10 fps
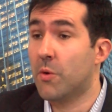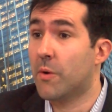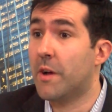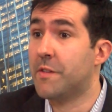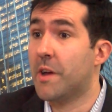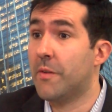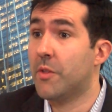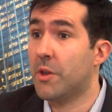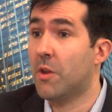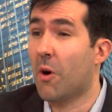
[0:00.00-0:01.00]
Eurozone
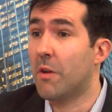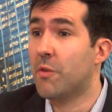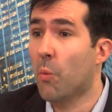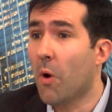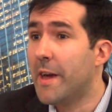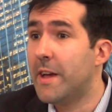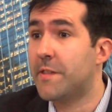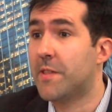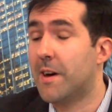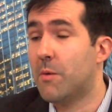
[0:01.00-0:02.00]
than not. Why
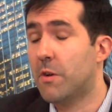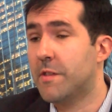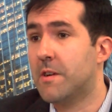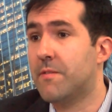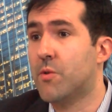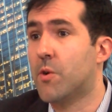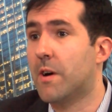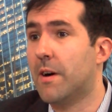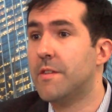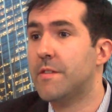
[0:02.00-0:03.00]
is that? What's our
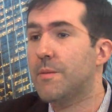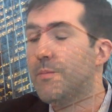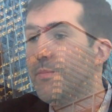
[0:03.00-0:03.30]
forecast?